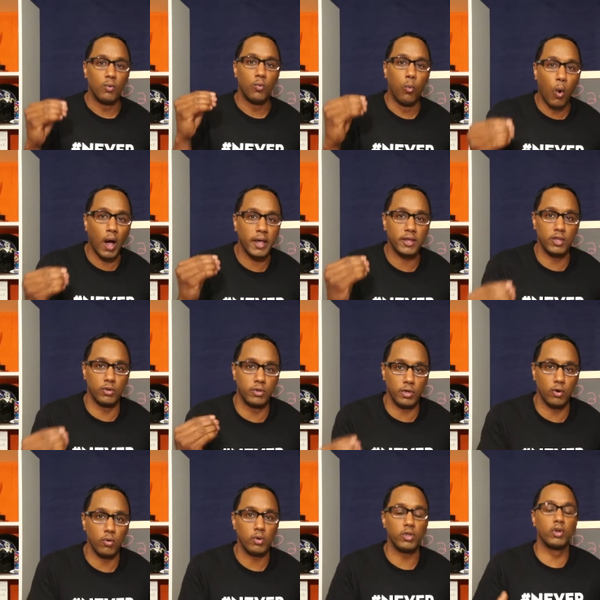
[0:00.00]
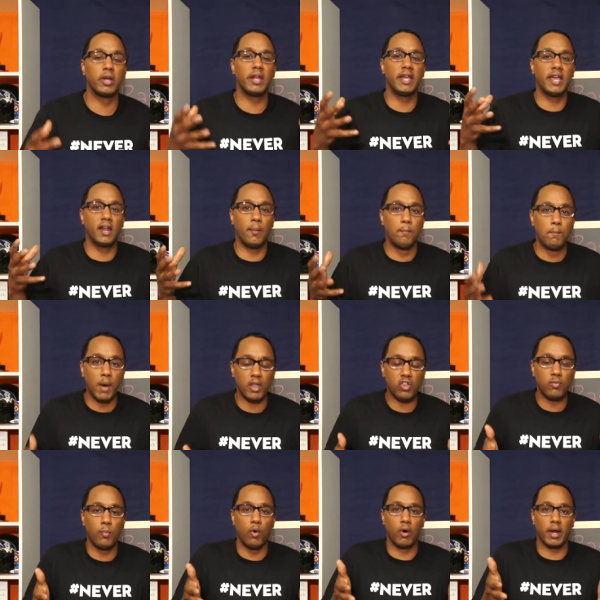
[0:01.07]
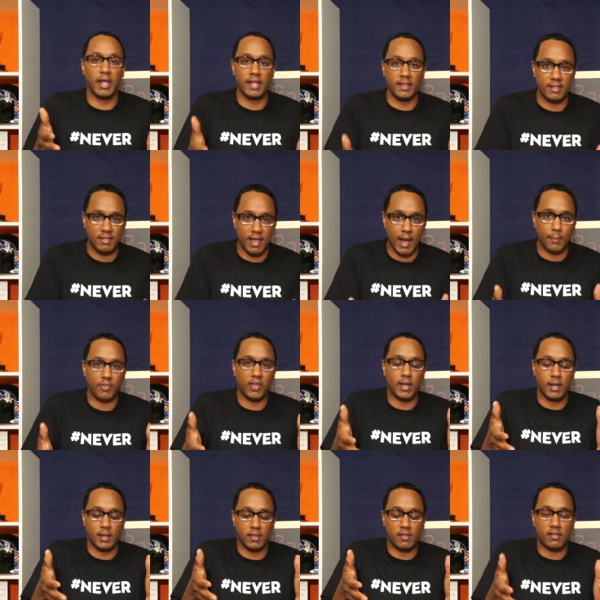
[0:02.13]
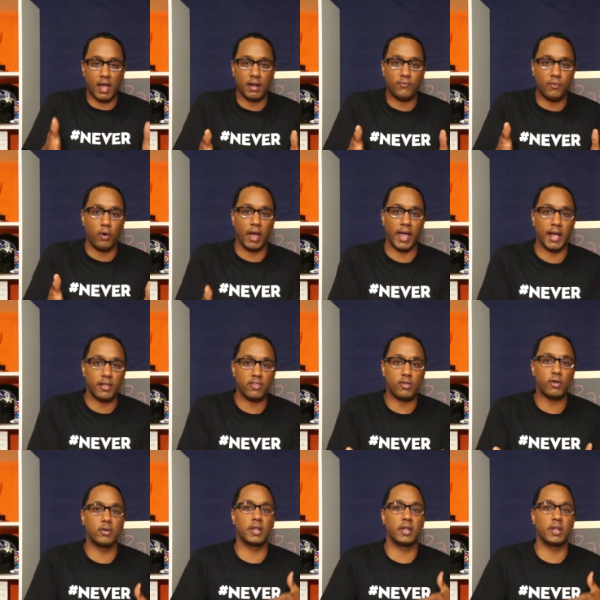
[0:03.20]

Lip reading: what you do? You're going to get a much more in-depth and insightful answer,